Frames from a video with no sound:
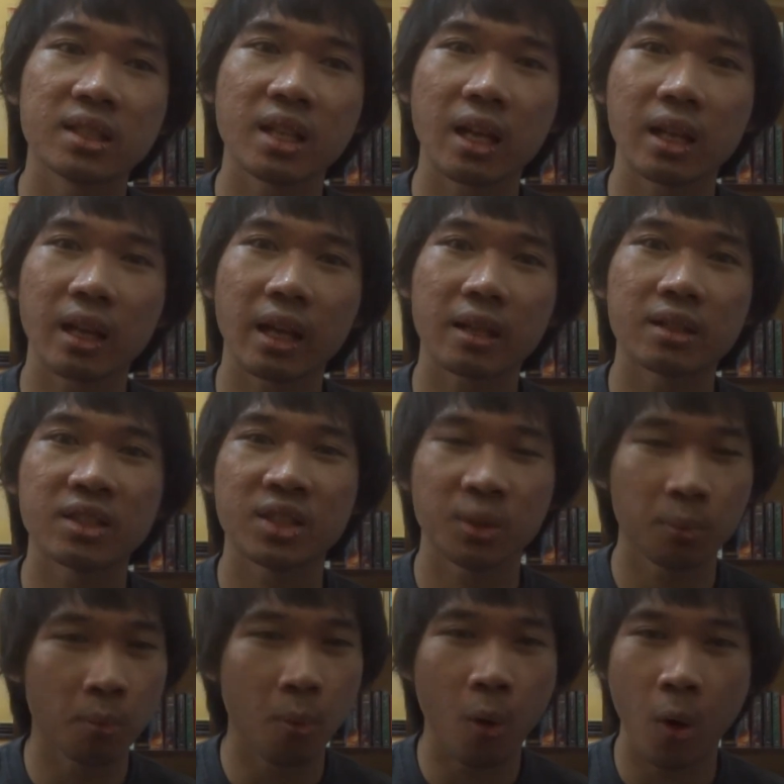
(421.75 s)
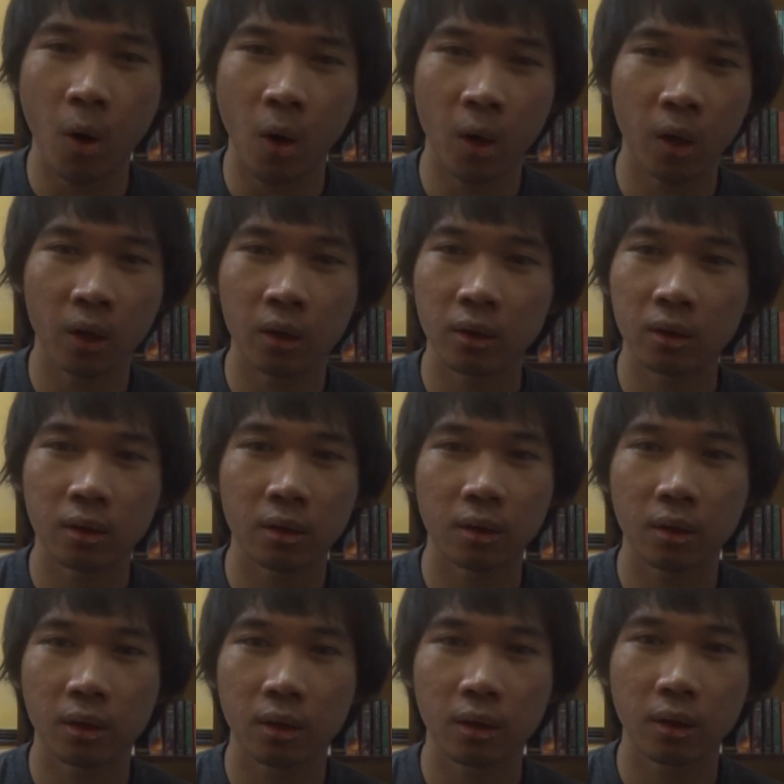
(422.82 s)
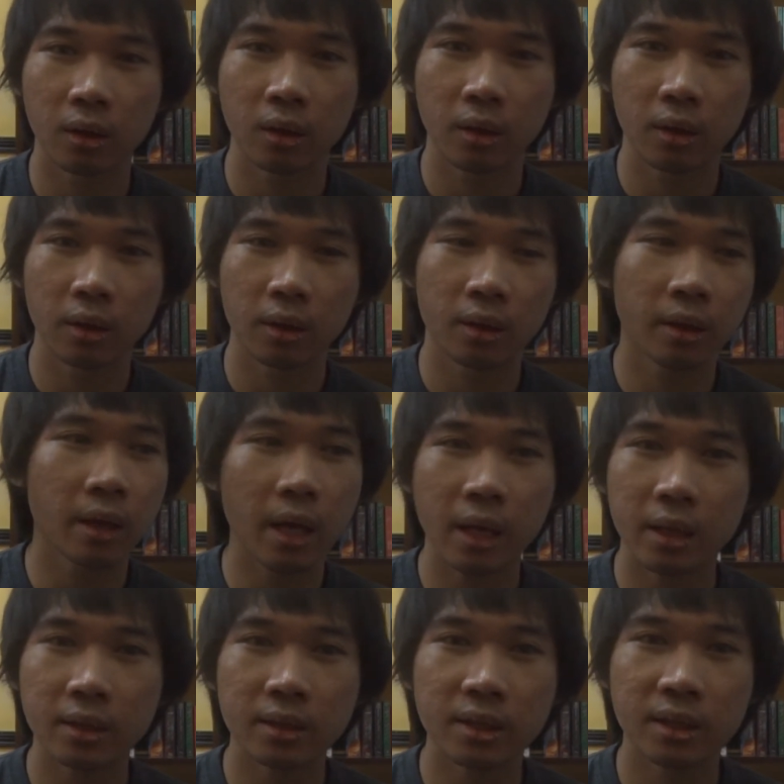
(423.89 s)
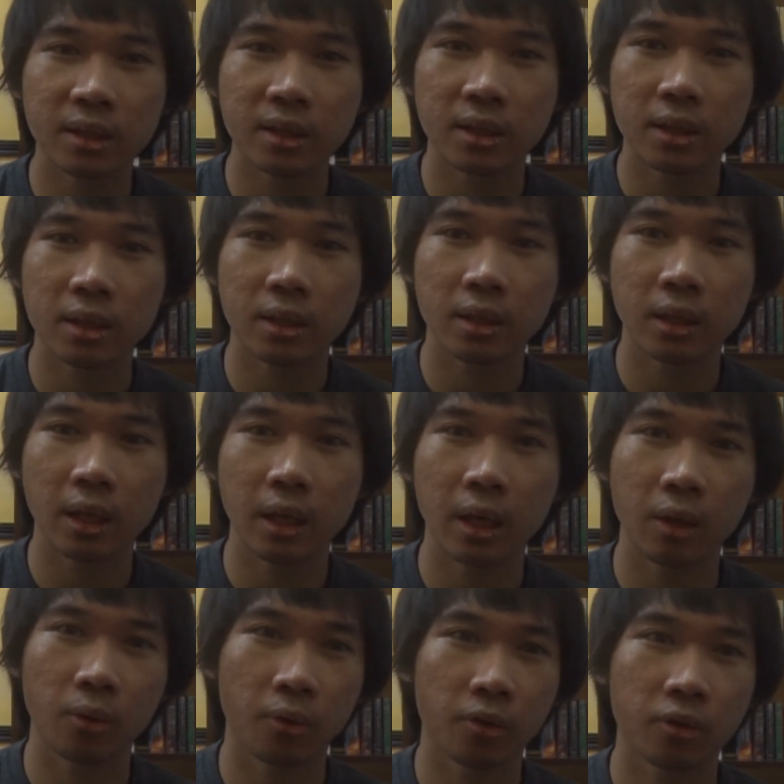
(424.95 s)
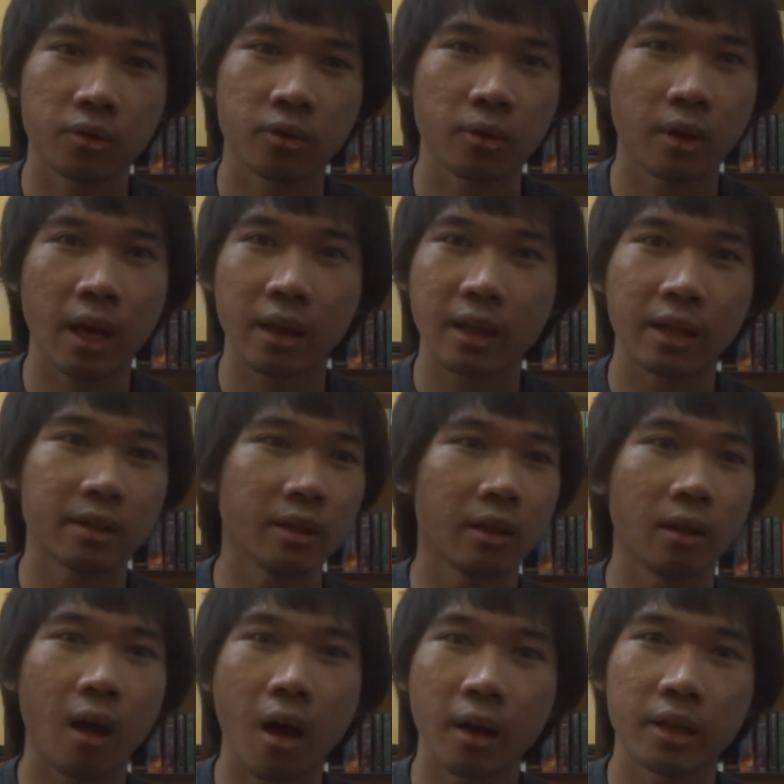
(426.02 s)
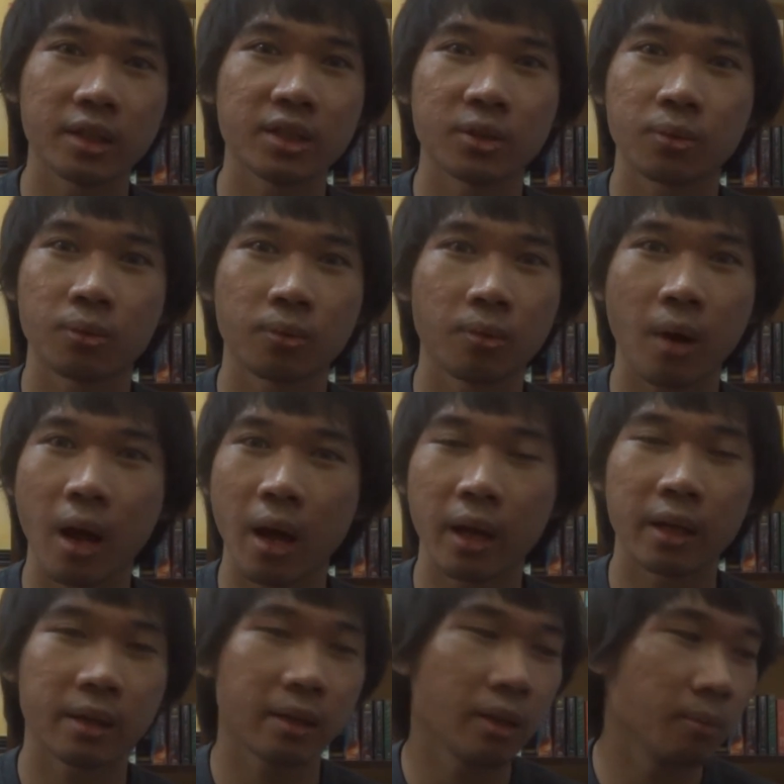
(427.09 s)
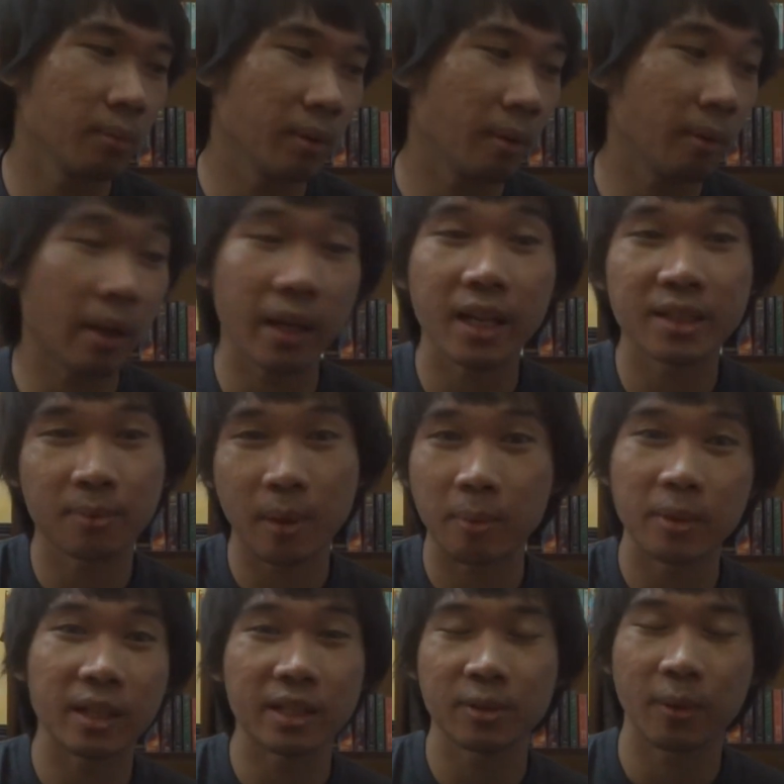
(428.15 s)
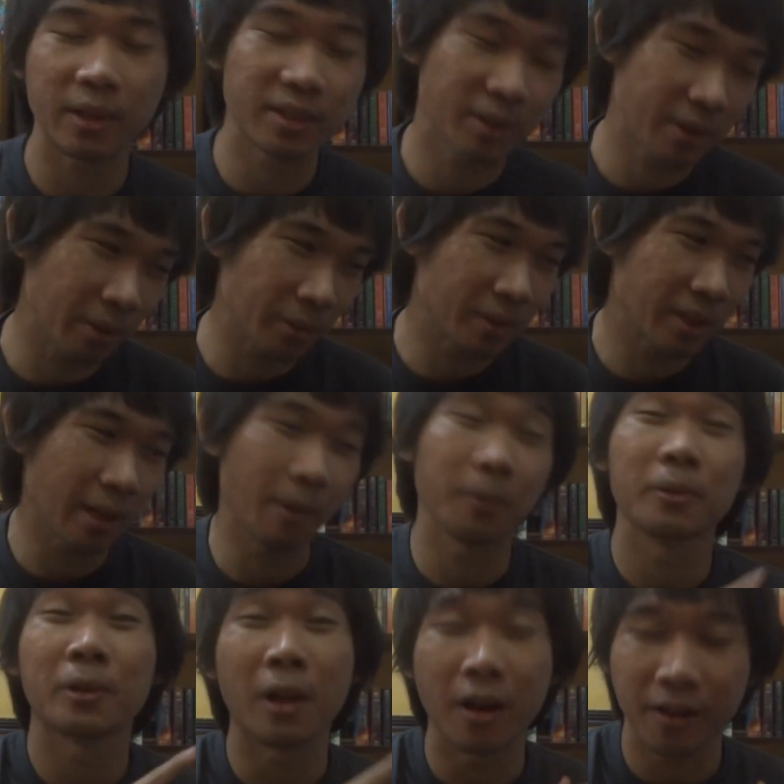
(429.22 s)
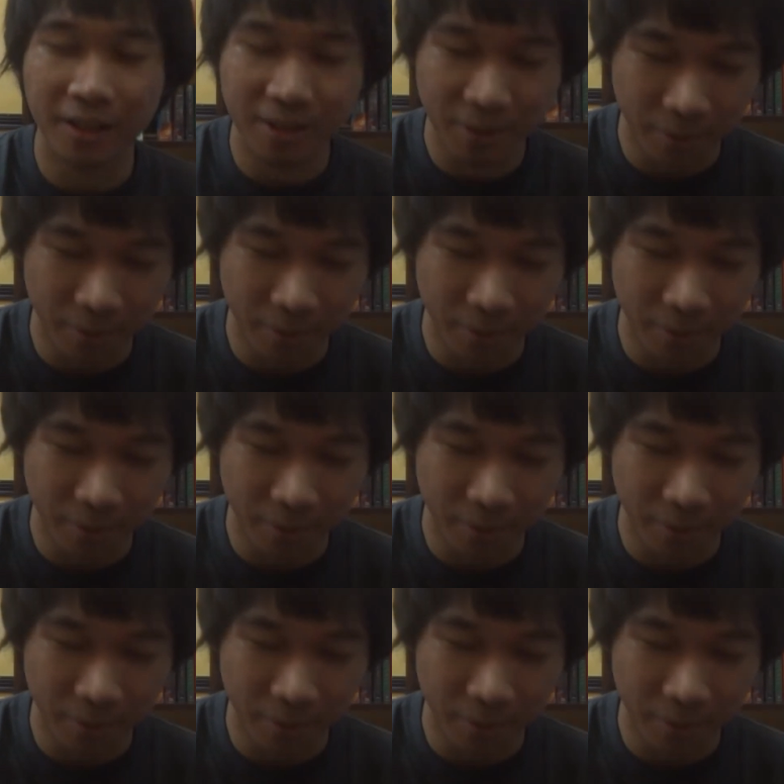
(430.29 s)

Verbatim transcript: take, like, small things in order to get, like, the longest ride. It could, I guess maybe that's why it's so slow, longest